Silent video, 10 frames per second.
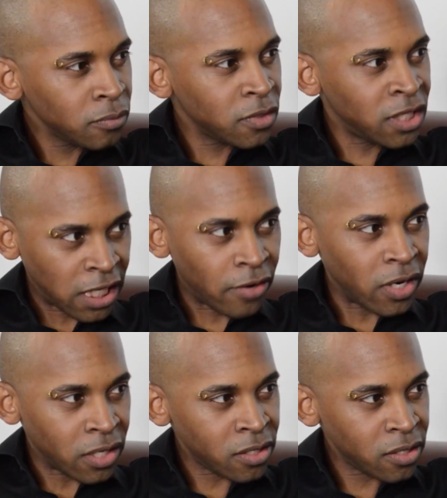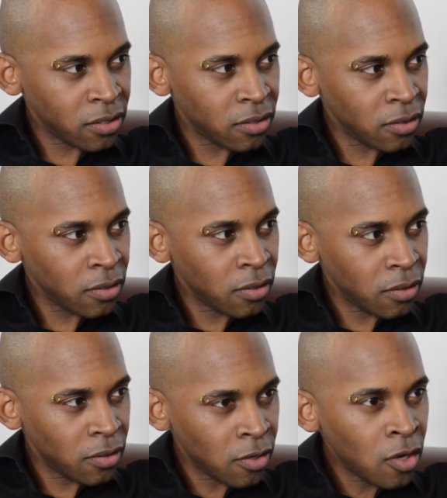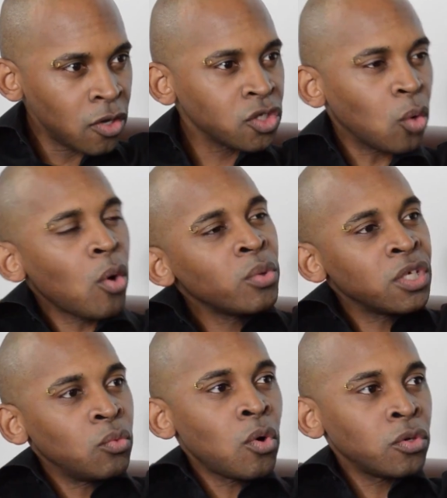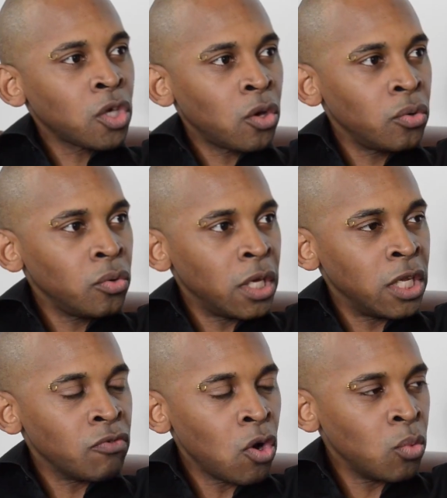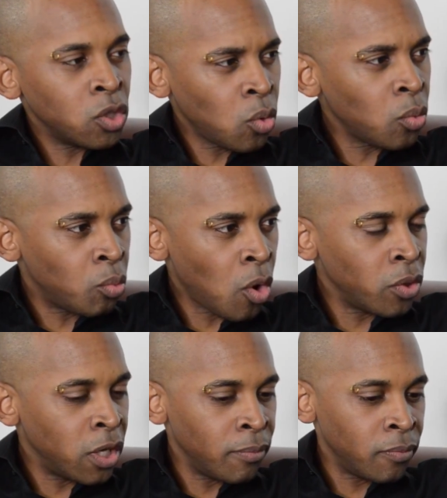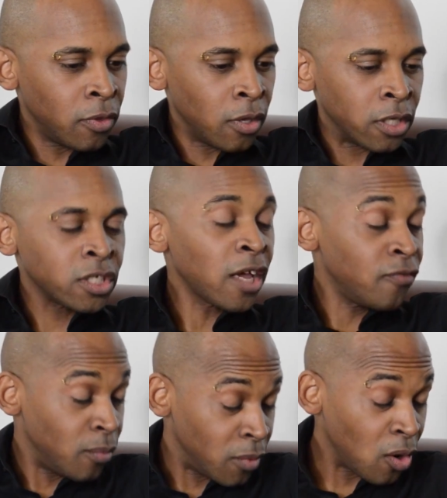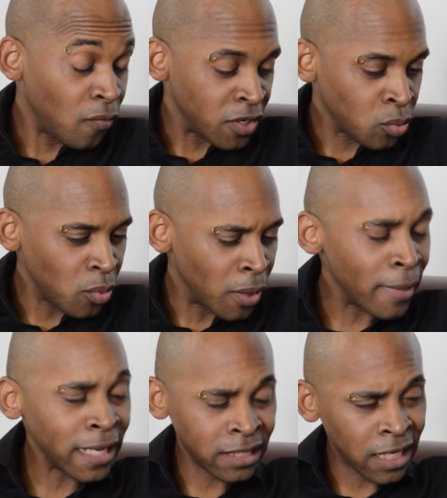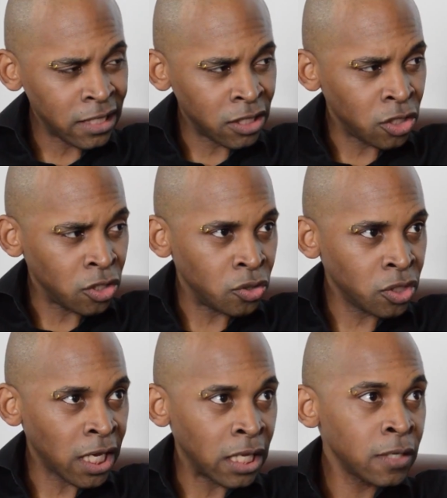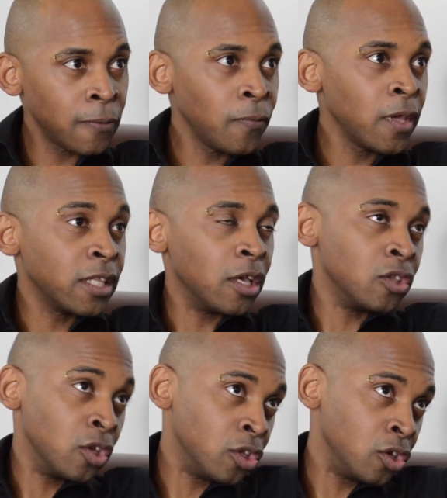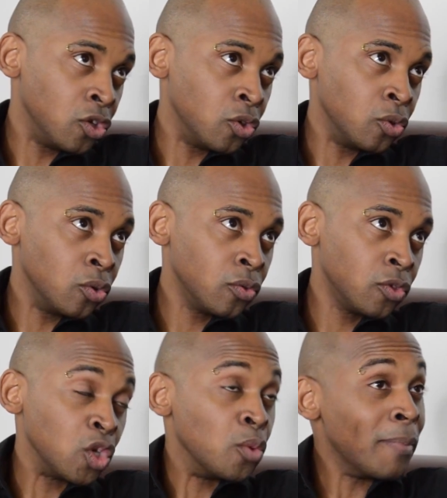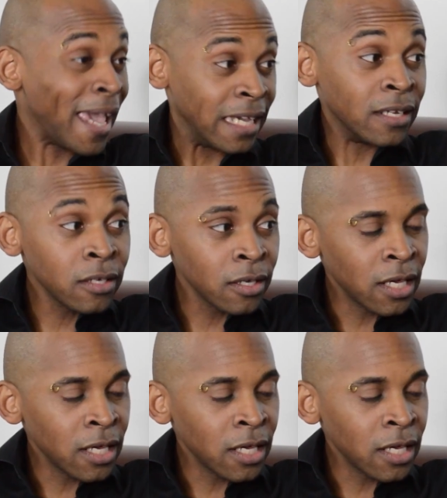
Serious. different mindset. So what was it? so in your own words, what what were the aside from the obvious, what were the main changes that you said that that, that you that you made